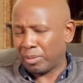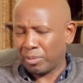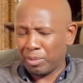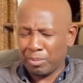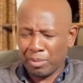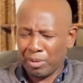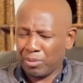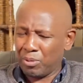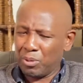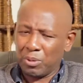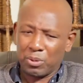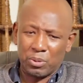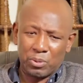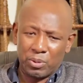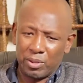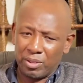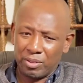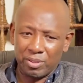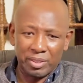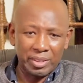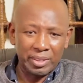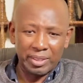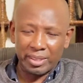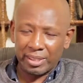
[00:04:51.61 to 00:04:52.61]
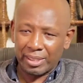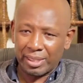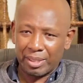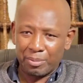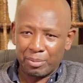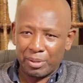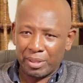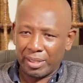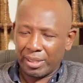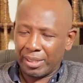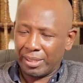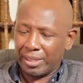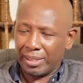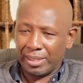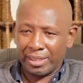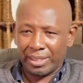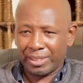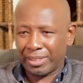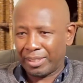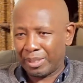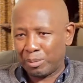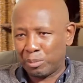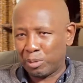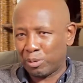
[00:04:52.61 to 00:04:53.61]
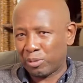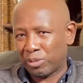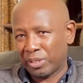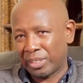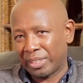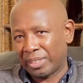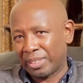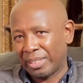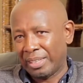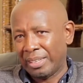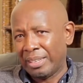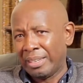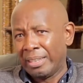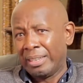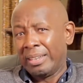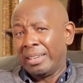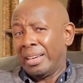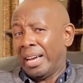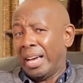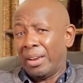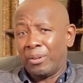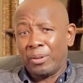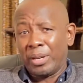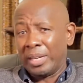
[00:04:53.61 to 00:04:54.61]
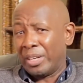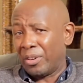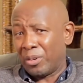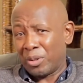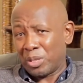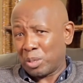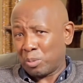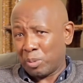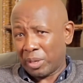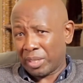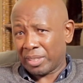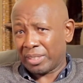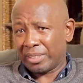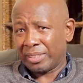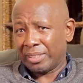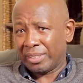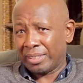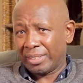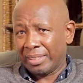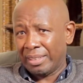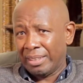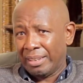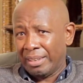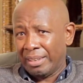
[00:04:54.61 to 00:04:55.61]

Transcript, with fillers: I mean, my folks were the real deal. I mean, they had an incredible faith. I really respected it.